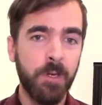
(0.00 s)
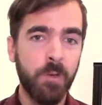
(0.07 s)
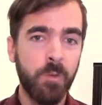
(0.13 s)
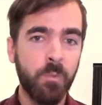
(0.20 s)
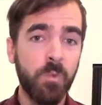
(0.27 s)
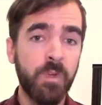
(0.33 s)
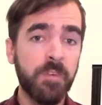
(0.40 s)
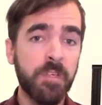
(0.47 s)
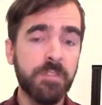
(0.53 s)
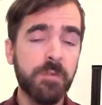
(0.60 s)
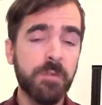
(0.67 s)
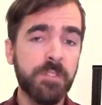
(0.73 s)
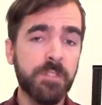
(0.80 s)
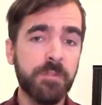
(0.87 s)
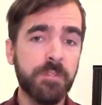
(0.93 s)
We've also
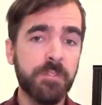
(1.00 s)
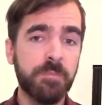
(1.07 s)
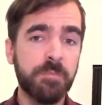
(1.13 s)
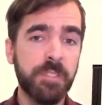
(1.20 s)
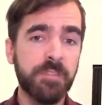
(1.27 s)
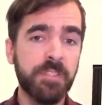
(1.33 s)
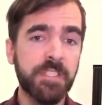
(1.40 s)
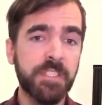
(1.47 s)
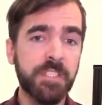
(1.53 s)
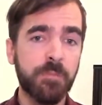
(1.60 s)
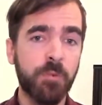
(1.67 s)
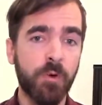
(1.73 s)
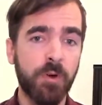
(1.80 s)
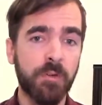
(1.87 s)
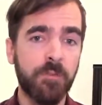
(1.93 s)
introduced built-in
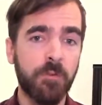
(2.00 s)
support for